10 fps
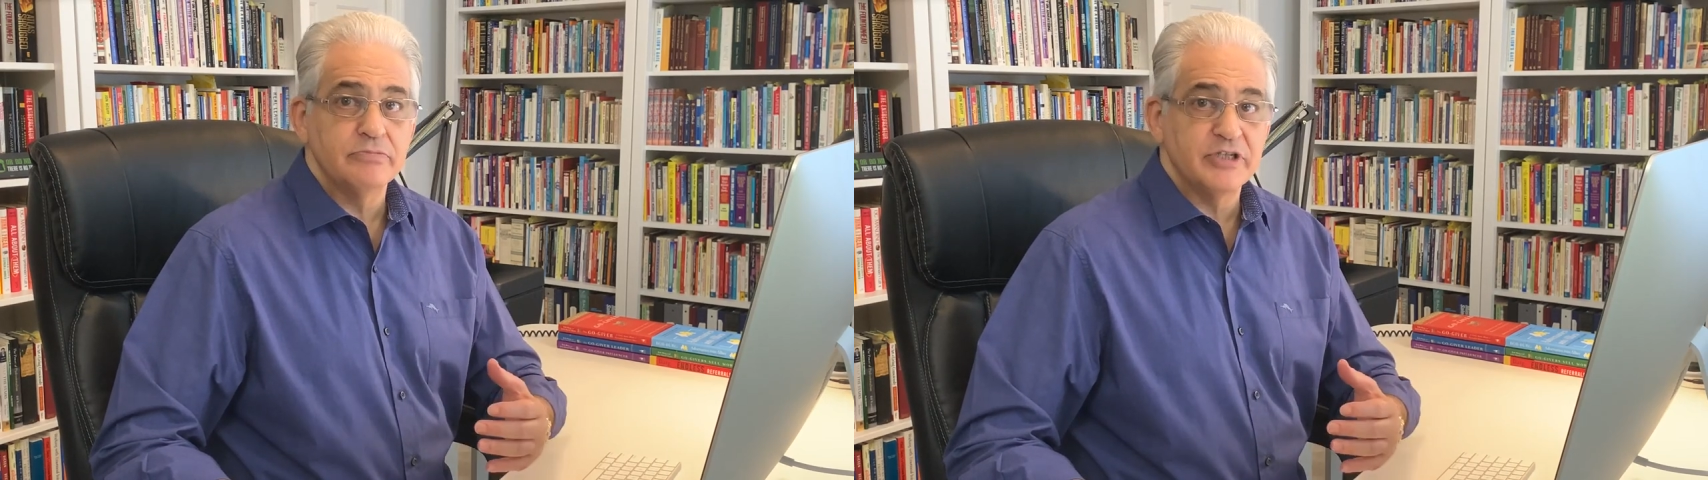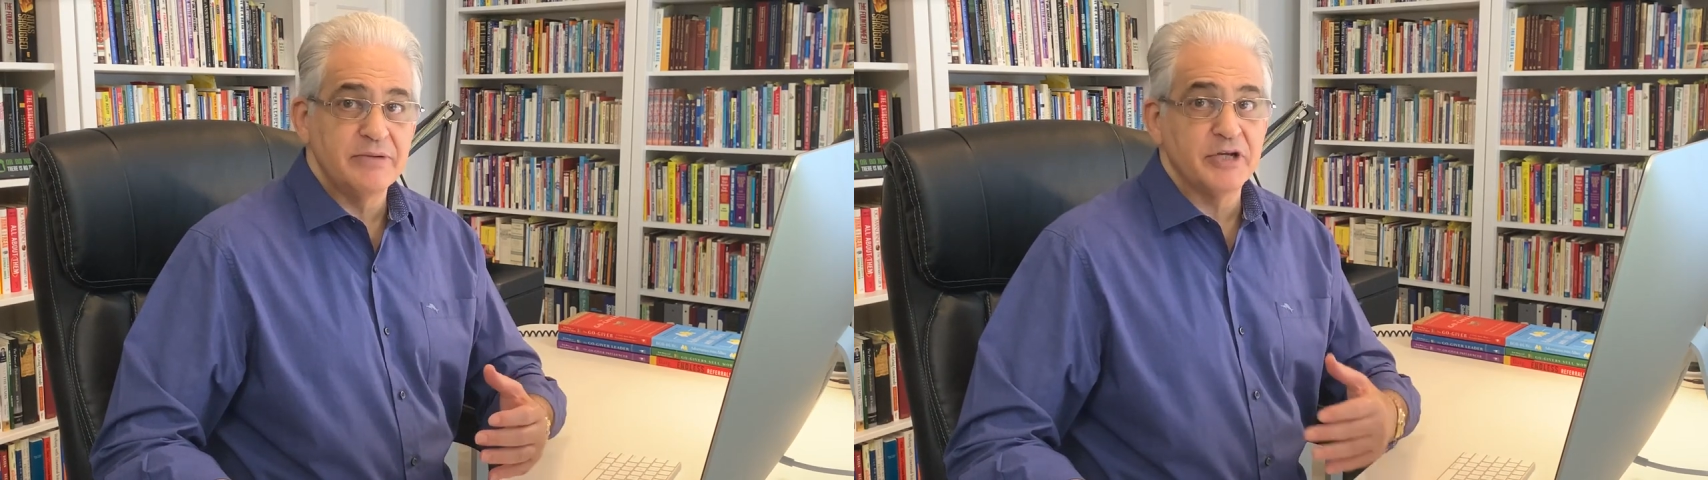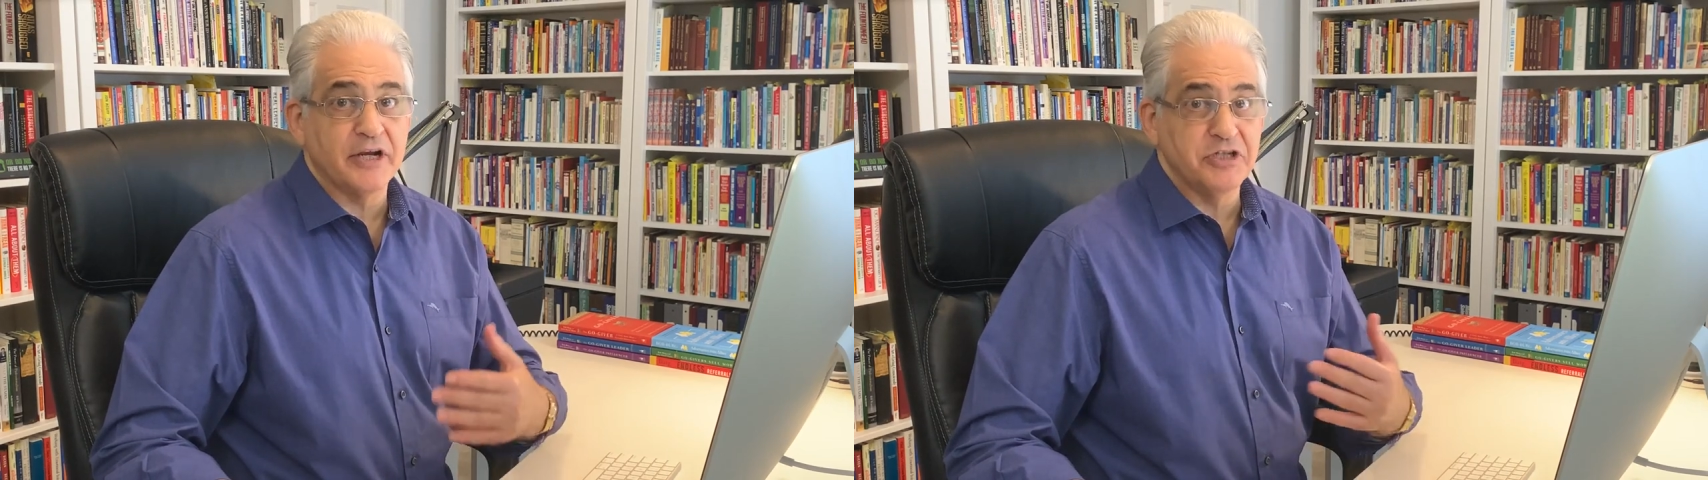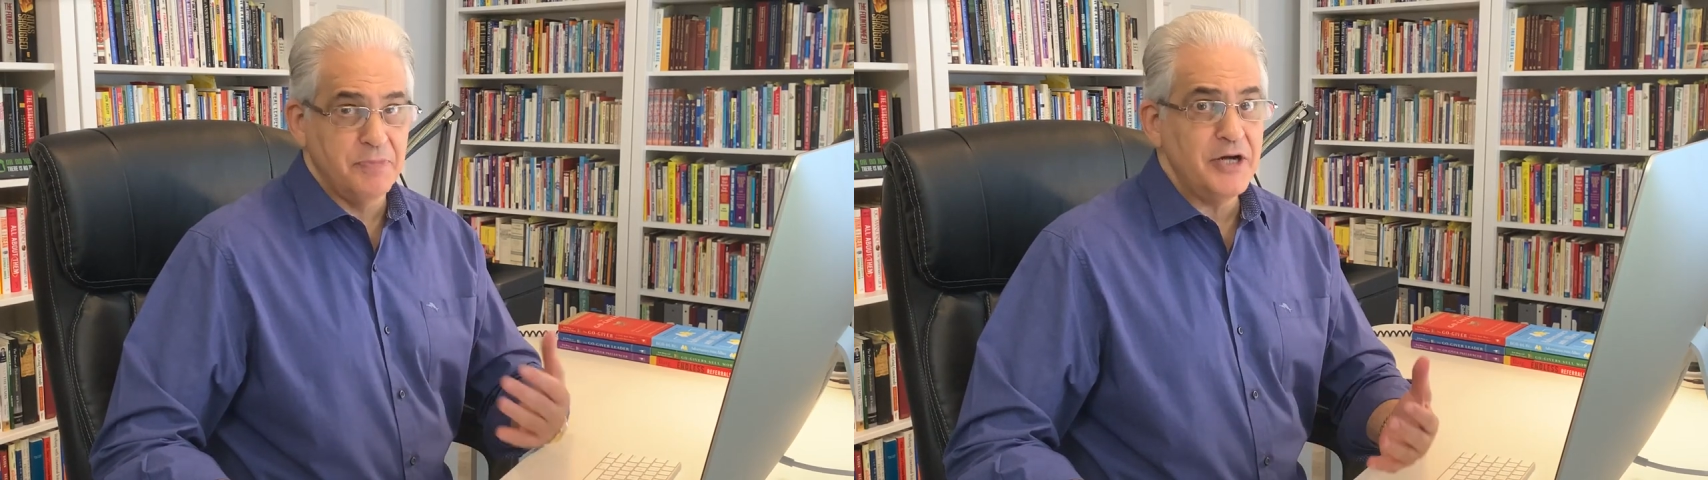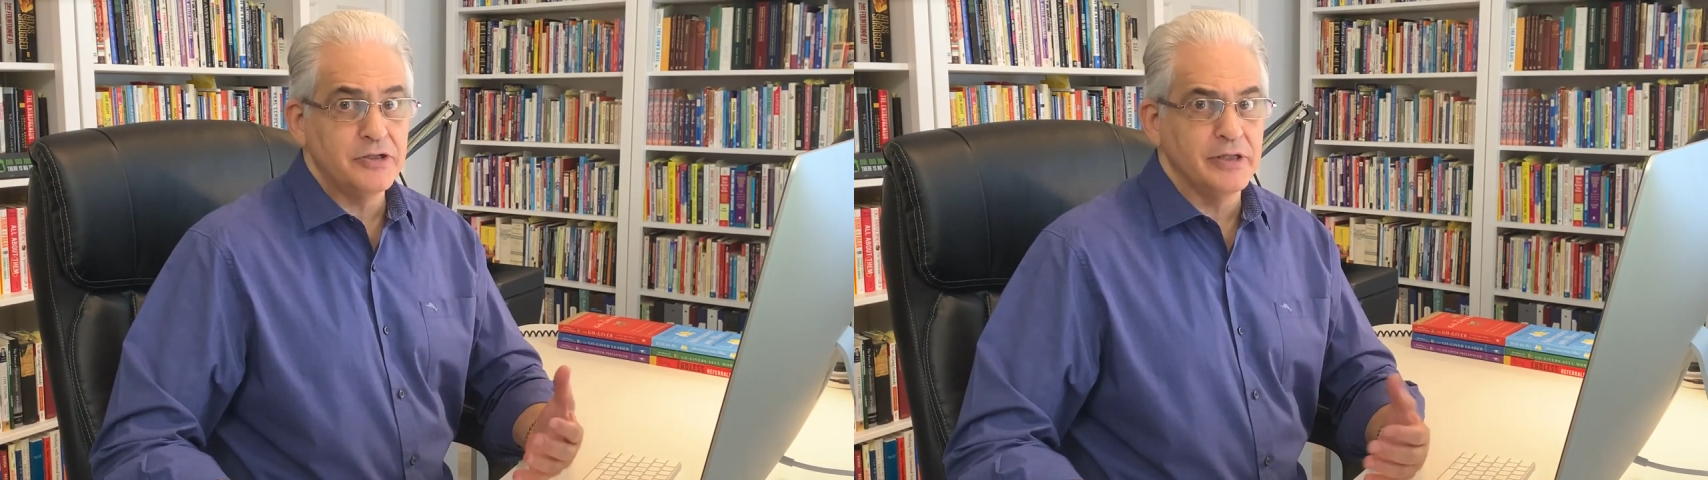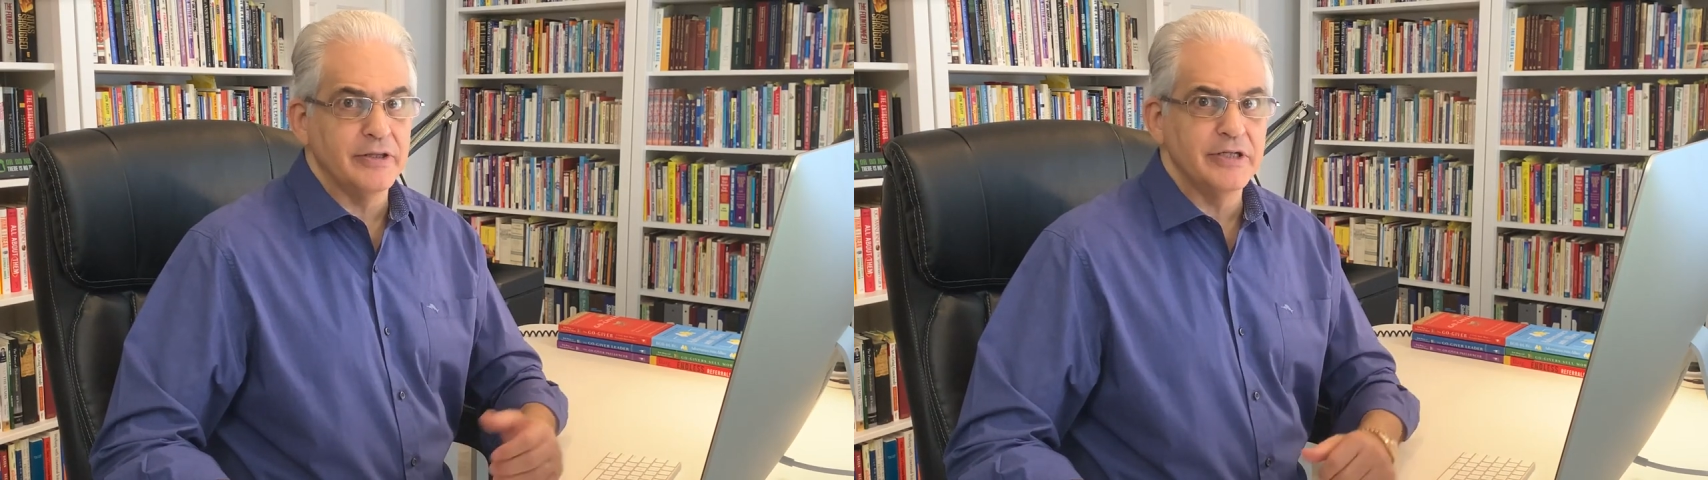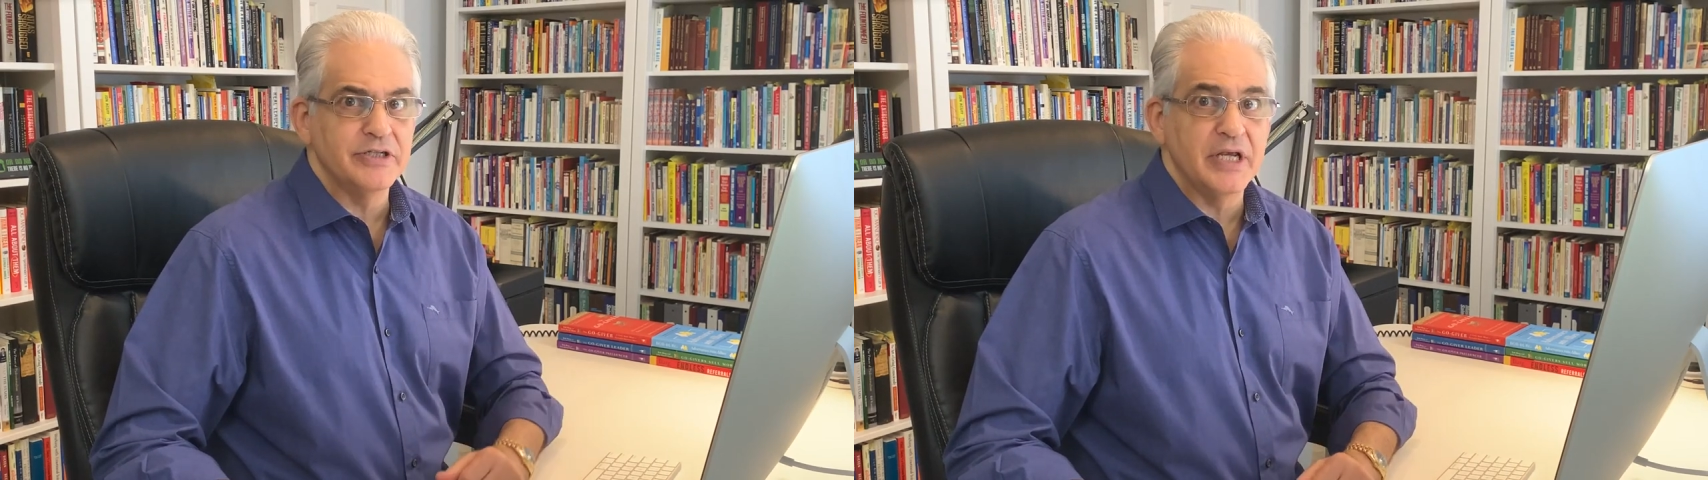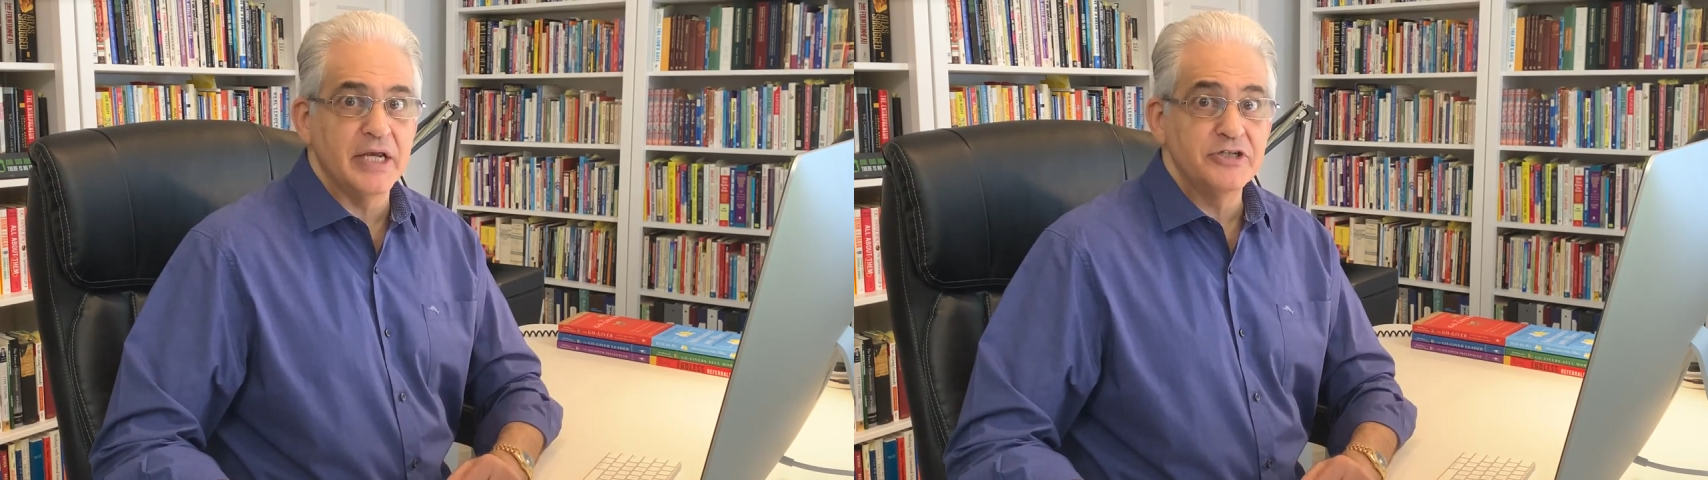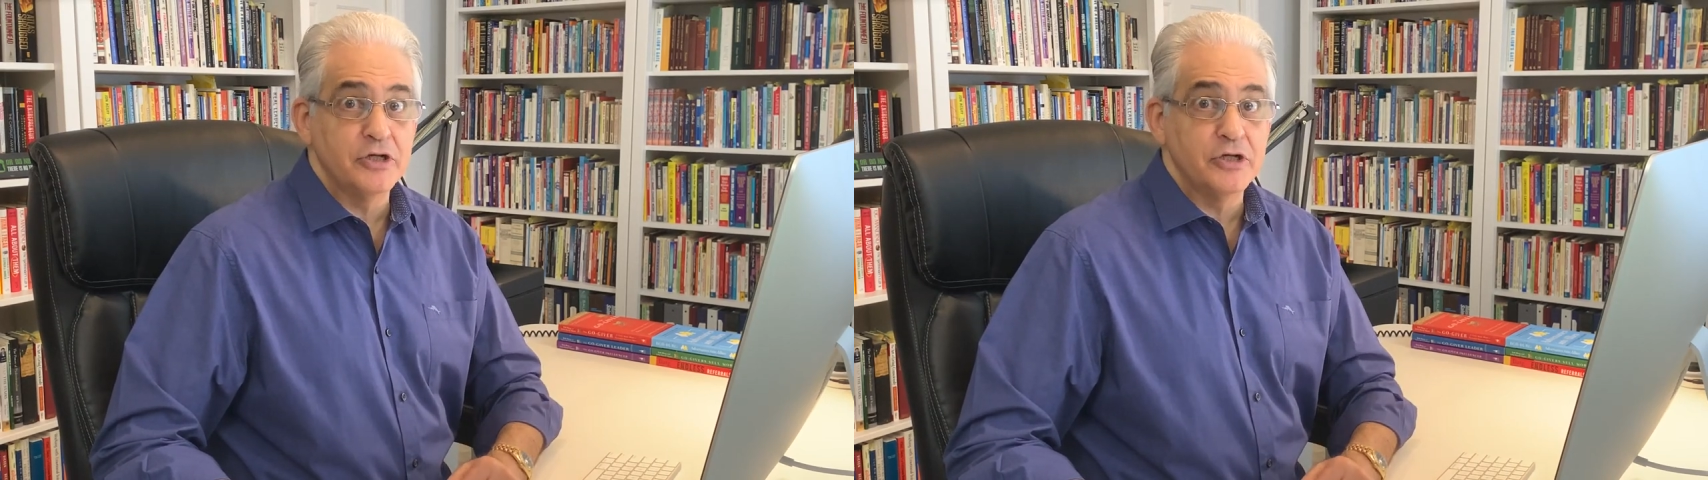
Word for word: seems like especially these days,